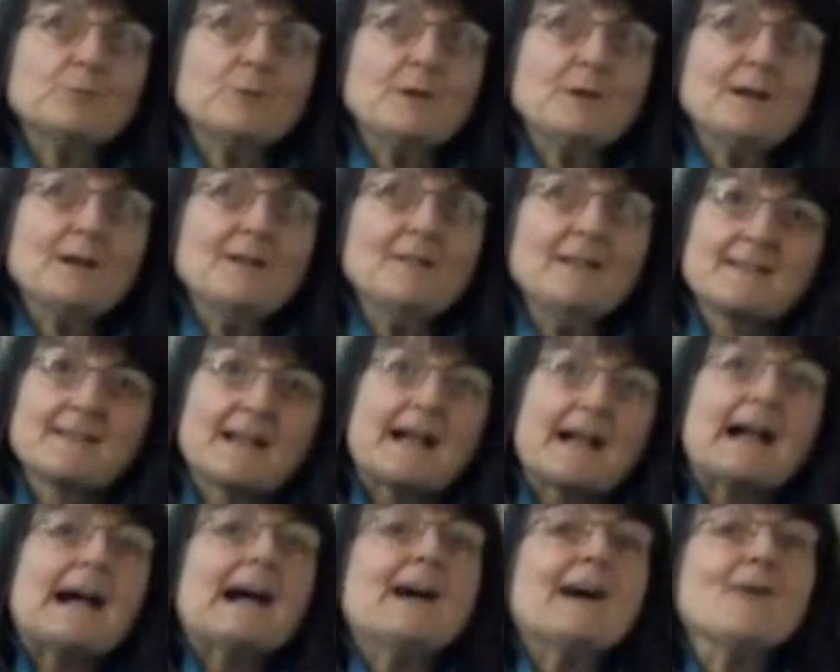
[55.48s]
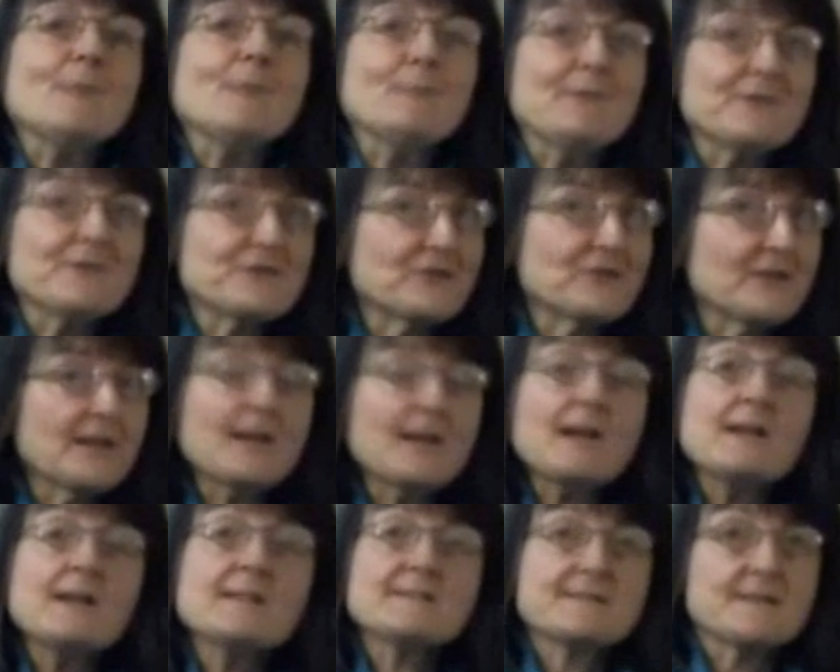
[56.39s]
Well, our mission
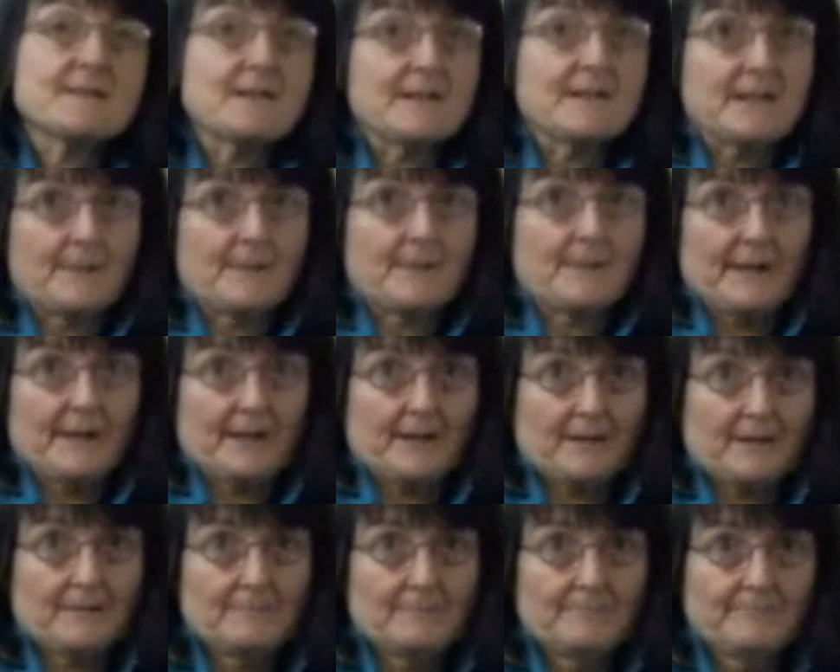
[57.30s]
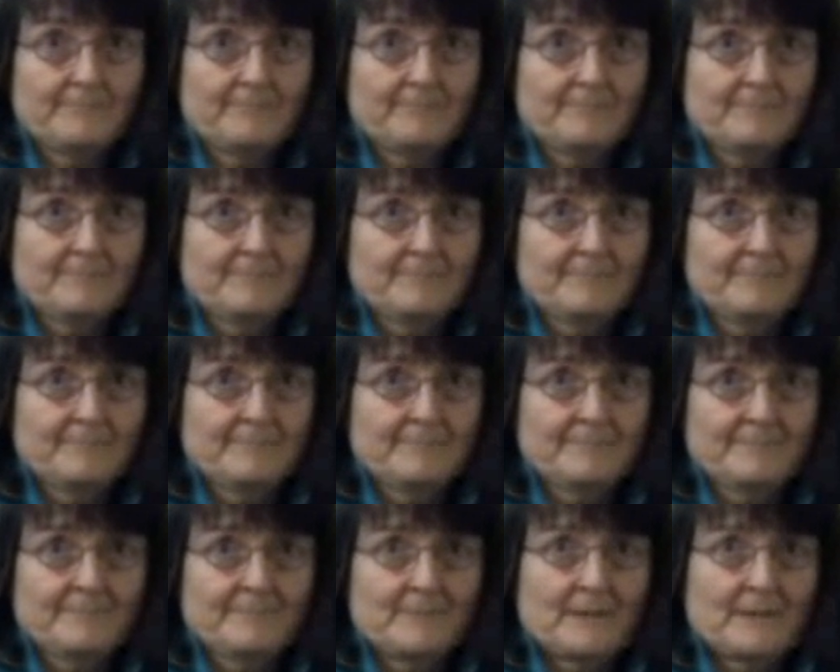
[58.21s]
is dynamic
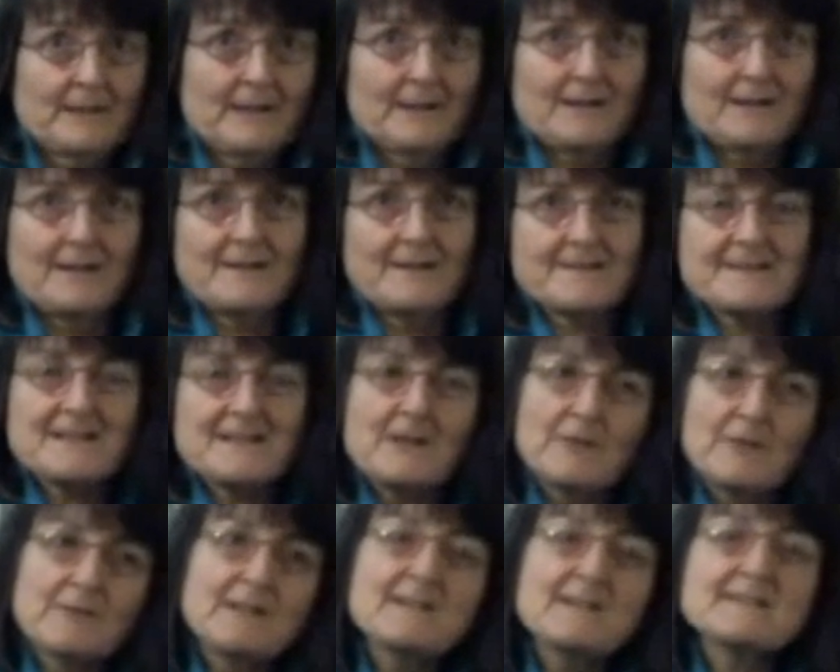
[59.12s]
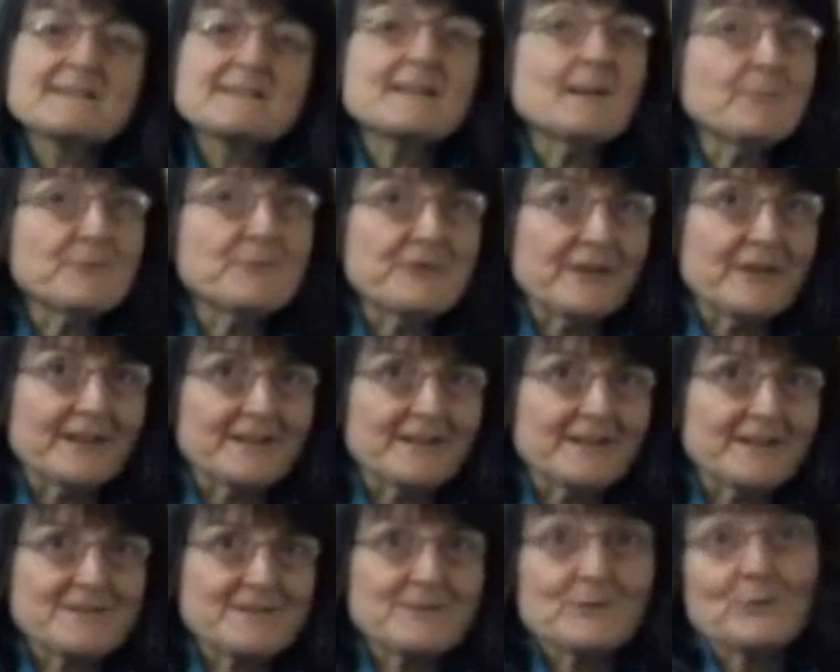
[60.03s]
and is totally subject
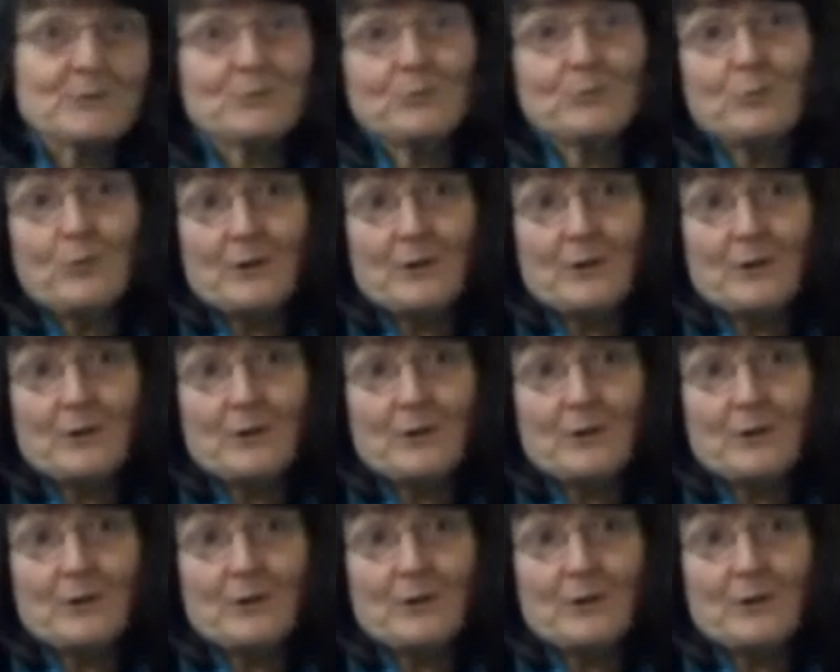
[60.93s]
to